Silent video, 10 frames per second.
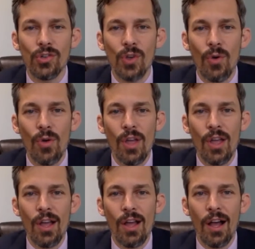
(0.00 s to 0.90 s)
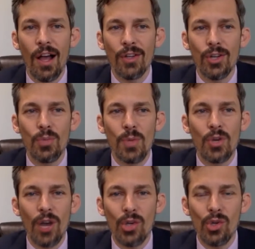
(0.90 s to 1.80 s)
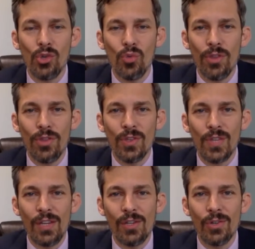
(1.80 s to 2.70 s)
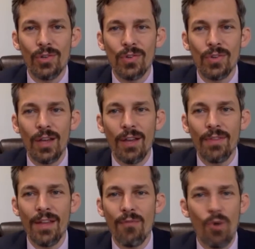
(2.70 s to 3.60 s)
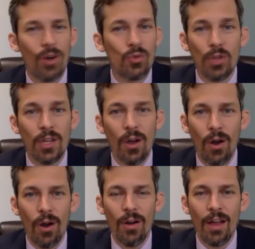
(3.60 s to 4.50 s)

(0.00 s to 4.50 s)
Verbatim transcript: So uh, just be gracious with the seniors. Uh, they have worked really hard.